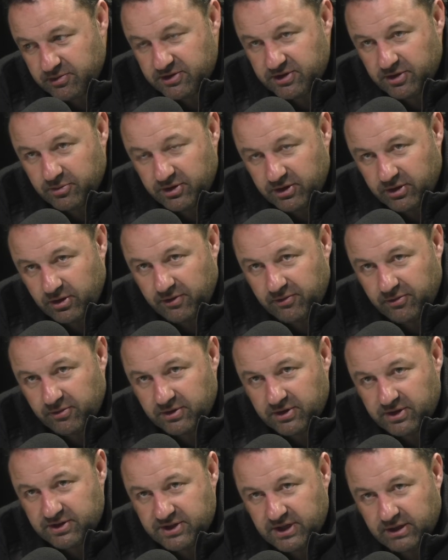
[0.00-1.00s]
So when you go for
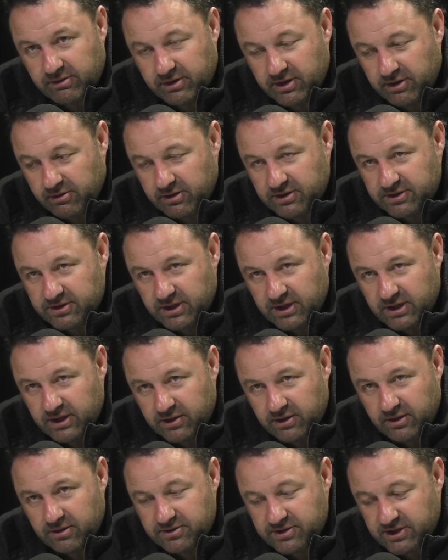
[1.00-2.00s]
a salary increase,
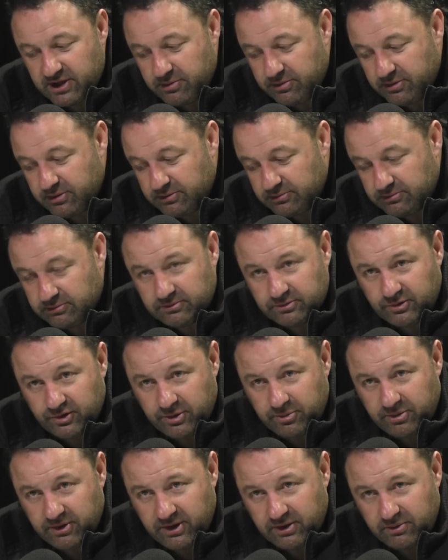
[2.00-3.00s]
they'll say, well, I'm
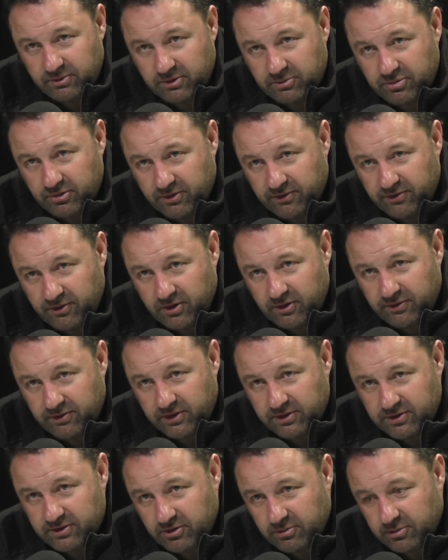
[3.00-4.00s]
only paying 1.5 for
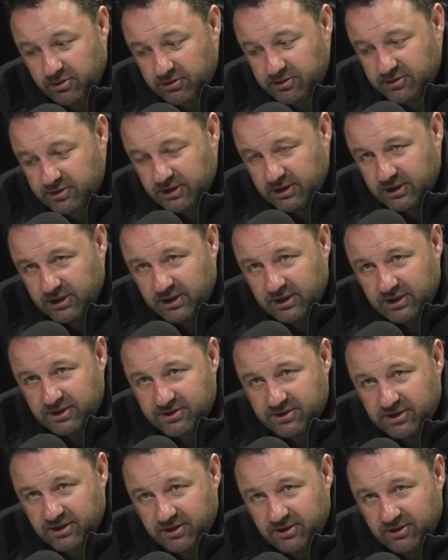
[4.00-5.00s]
your job loss,
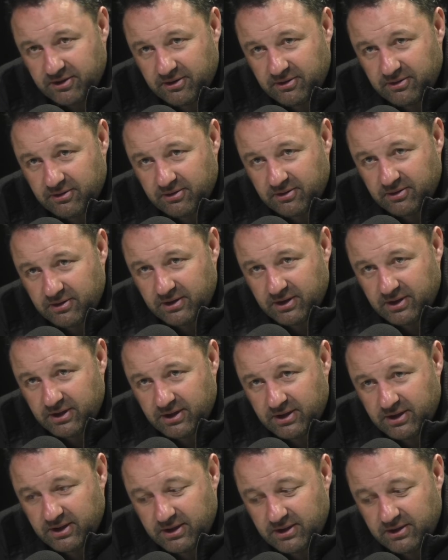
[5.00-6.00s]
so
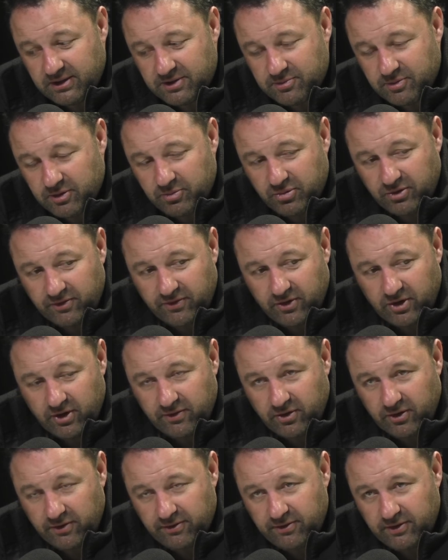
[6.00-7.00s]
there's 1.5
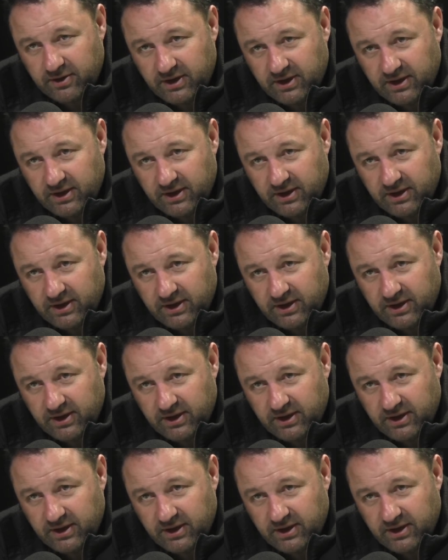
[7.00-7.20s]
off.